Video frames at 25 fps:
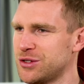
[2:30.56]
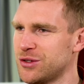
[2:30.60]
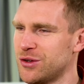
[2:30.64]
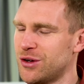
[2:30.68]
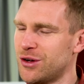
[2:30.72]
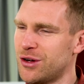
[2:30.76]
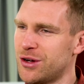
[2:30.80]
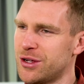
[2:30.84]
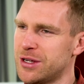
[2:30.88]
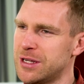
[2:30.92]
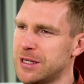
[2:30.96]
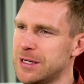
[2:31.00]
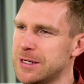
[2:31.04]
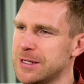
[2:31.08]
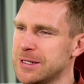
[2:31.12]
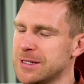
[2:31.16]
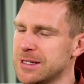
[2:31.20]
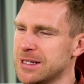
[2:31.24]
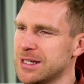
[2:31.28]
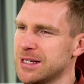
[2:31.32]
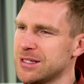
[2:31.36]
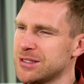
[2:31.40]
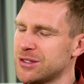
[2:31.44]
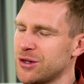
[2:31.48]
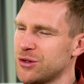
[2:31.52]
to earn.
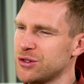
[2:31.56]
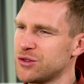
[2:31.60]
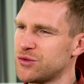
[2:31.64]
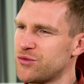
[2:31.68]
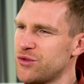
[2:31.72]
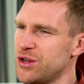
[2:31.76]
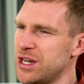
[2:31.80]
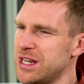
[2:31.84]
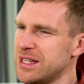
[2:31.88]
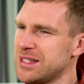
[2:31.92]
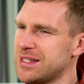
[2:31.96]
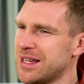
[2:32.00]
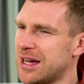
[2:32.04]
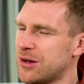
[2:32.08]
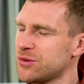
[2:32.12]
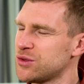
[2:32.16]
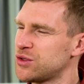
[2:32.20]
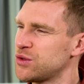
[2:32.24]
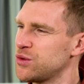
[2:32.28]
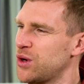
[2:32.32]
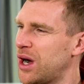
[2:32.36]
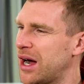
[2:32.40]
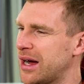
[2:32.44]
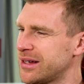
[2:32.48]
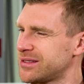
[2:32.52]
So it's really down
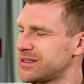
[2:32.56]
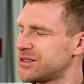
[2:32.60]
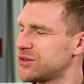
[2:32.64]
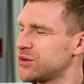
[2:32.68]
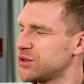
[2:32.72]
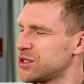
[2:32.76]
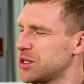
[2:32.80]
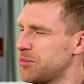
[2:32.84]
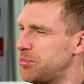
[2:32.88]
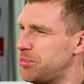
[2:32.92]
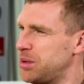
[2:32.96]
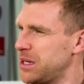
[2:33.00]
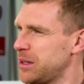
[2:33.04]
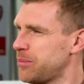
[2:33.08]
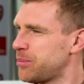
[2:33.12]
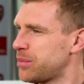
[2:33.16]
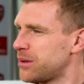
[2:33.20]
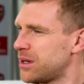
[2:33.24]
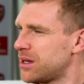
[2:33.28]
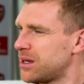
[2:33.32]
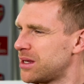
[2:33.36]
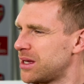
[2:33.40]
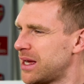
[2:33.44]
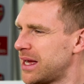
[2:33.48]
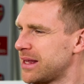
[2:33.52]
to us, to the
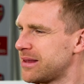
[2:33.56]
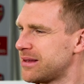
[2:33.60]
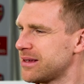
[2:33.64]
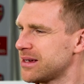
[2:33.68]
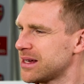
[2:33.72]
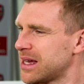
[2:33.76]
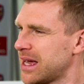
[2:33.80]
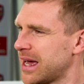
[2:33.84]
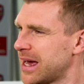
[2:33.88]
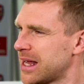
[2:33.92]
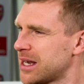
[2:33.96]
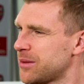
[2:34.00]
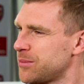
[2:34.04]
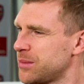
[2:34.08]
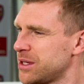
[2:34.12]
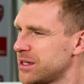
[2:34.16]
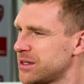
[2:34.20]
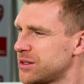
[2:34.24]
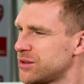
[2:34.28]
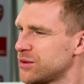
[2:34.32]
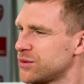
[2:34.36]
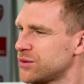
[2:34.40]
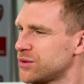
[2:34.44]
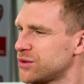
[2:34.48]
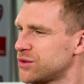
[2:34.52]
people at the academy,
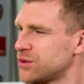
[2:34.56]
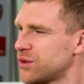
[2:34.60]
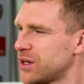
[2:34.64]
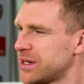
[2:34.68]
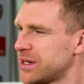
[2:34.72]
to